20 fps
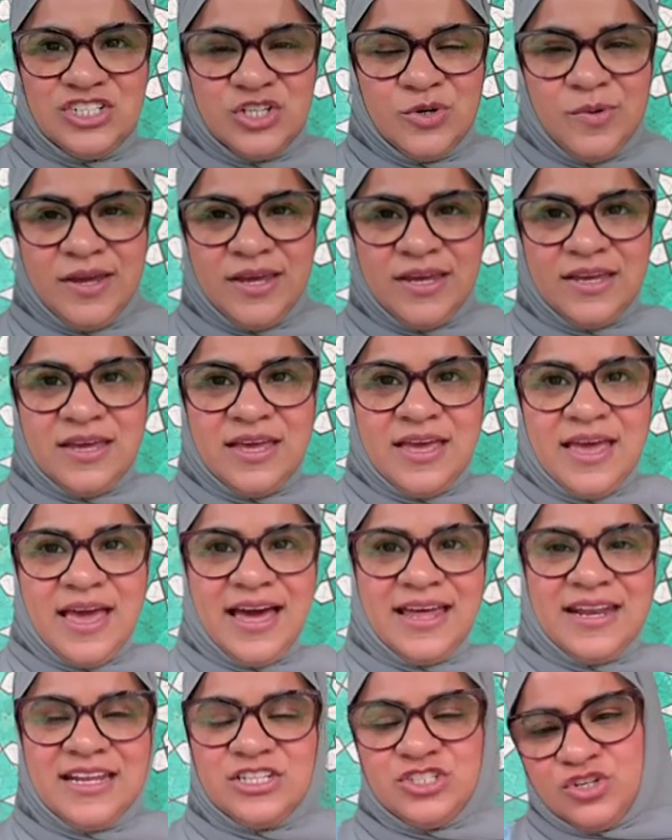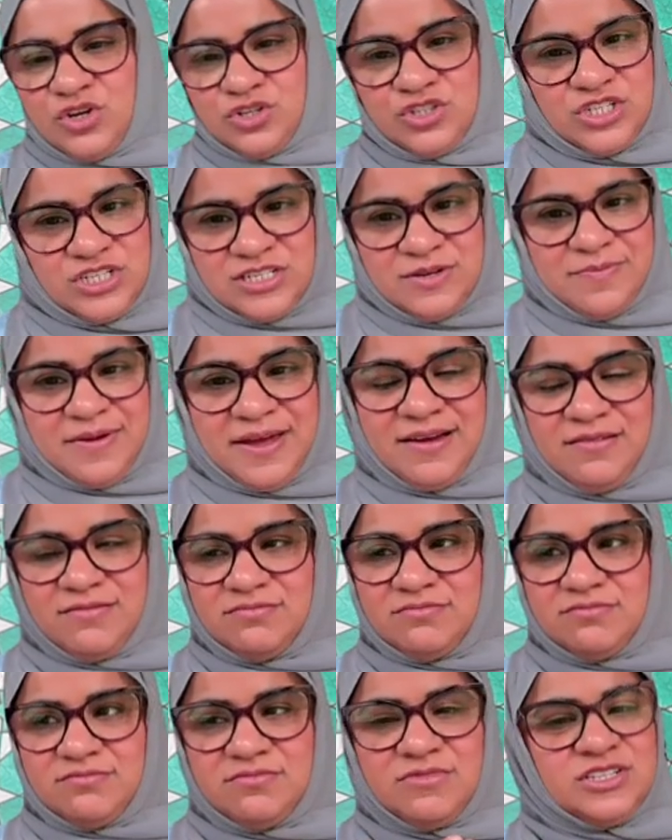just want to get on with the creating
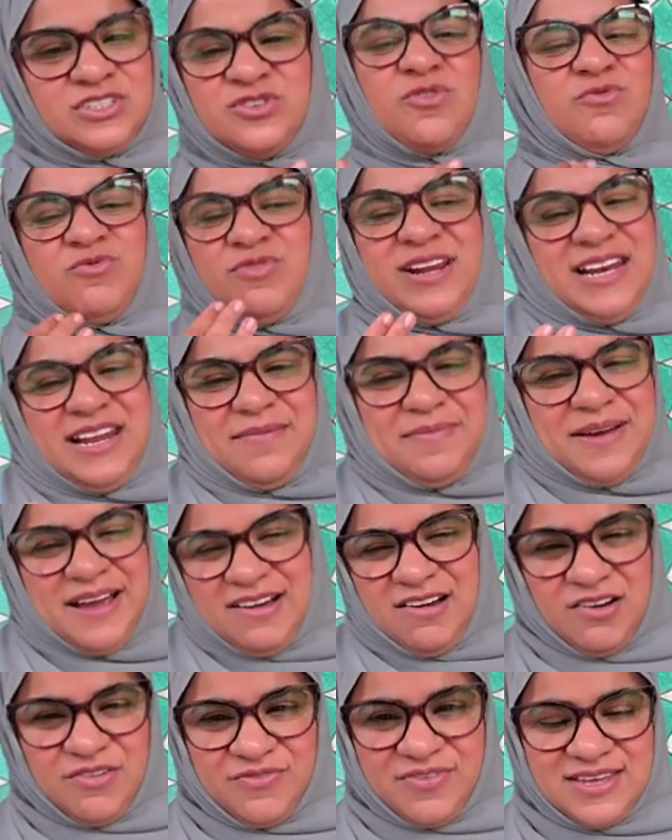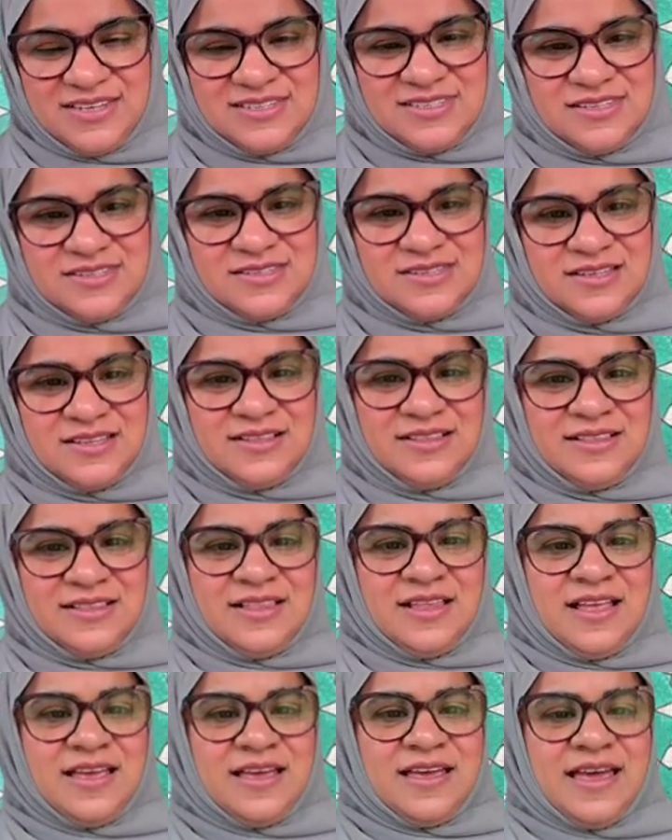and doing. And it's not
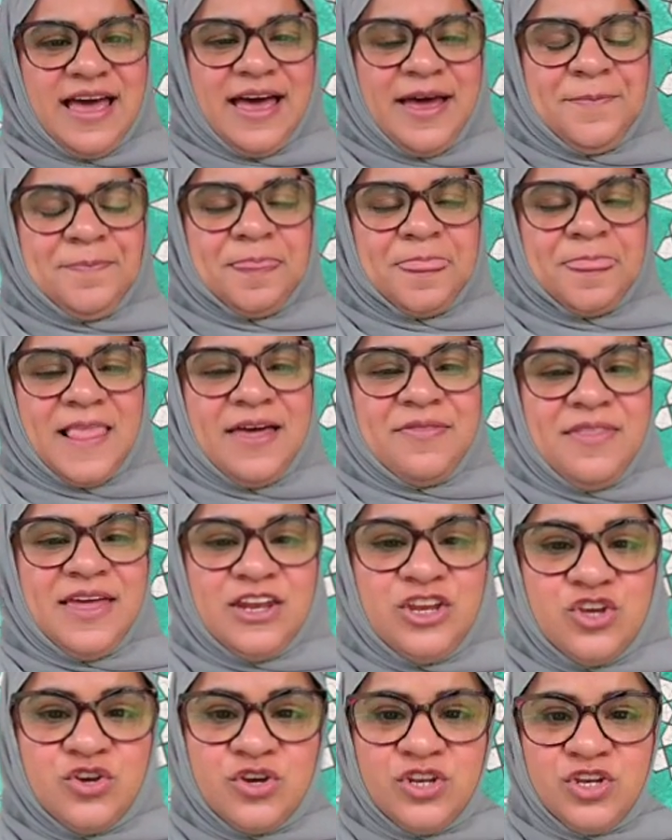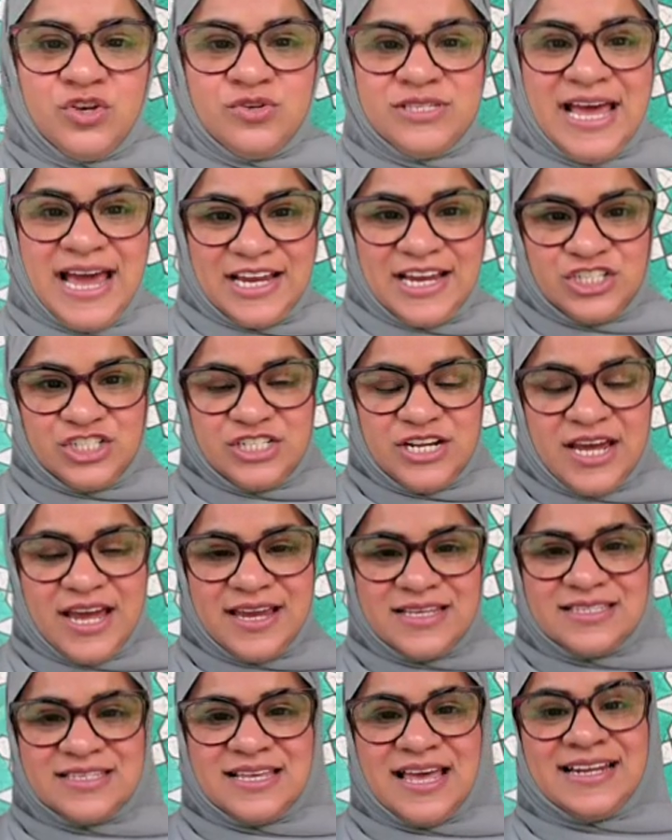really about our faces.
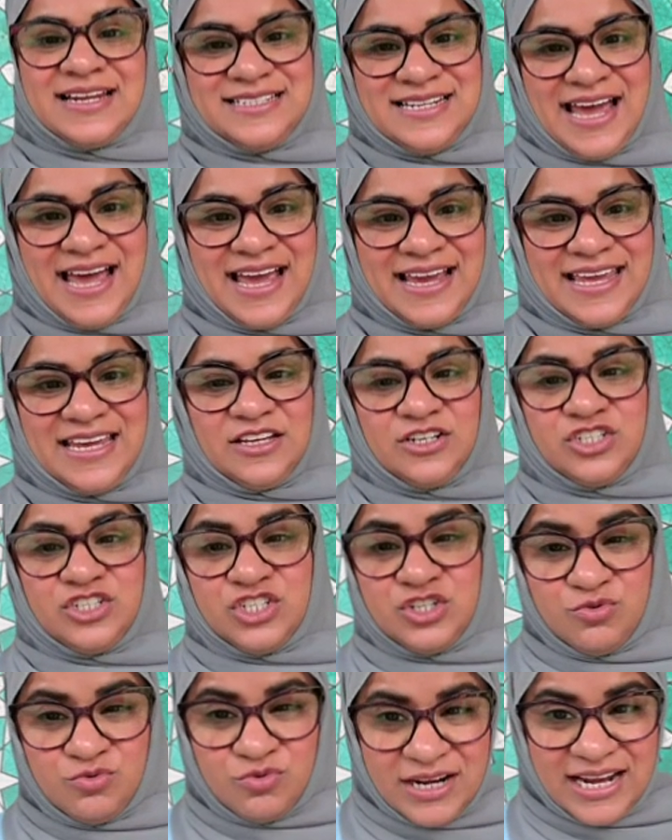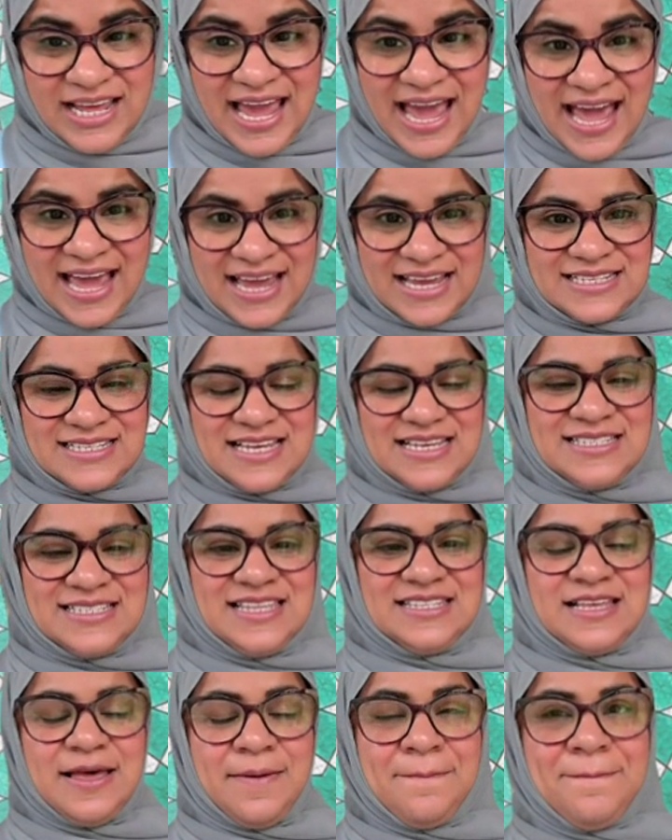And then you can use
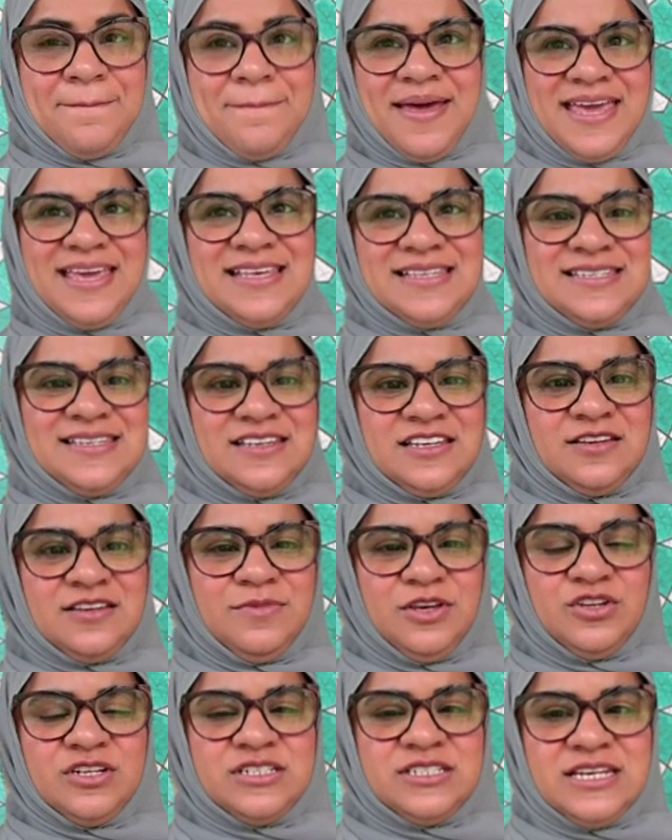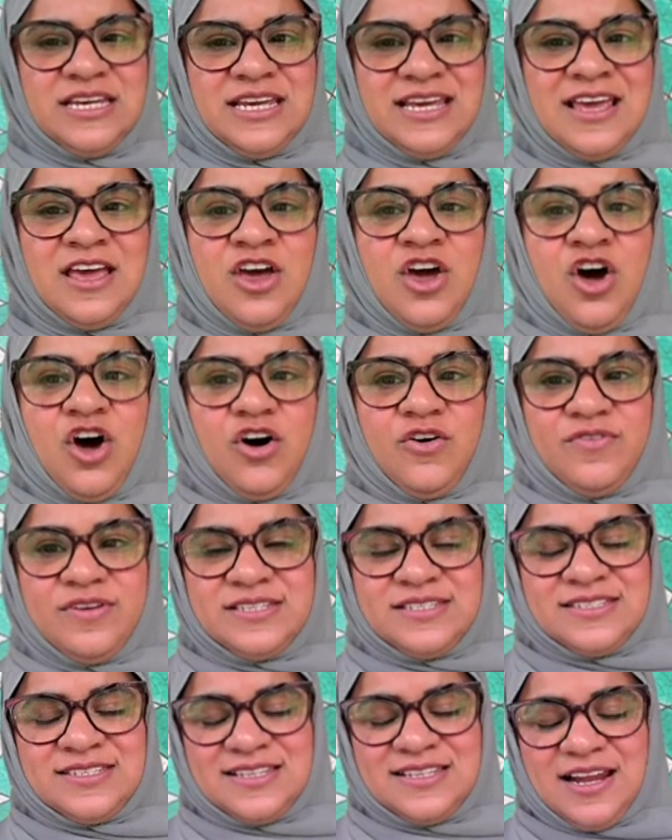hashtags and tagging to really access
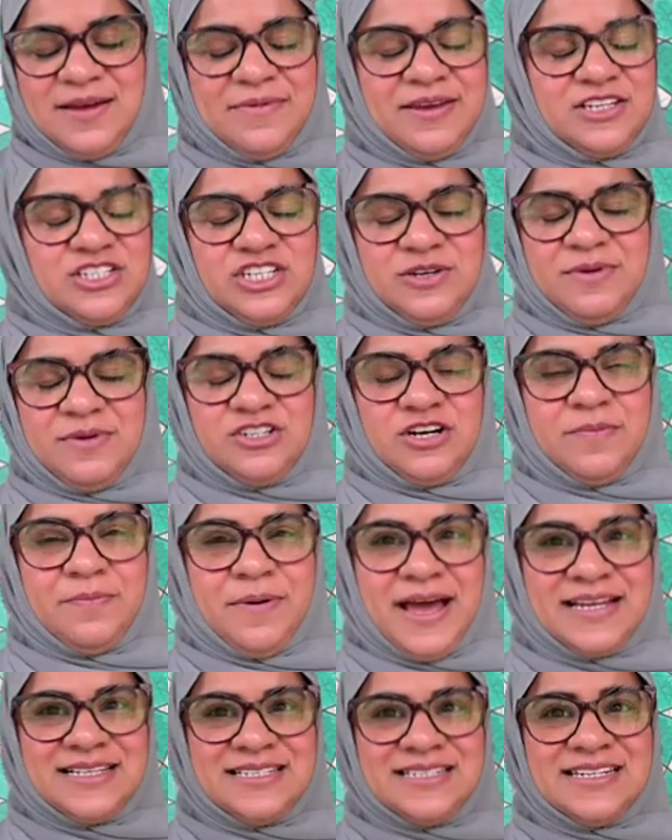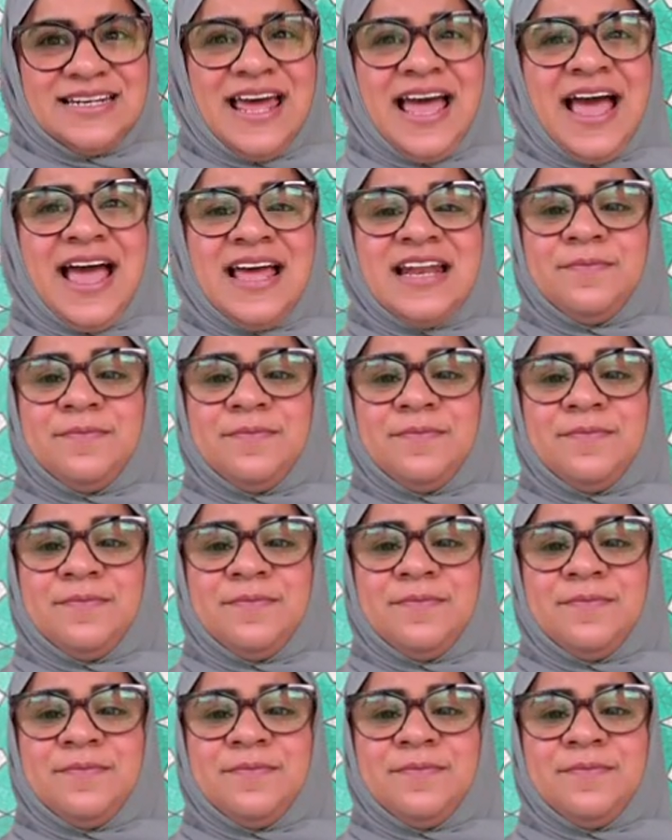this amazing community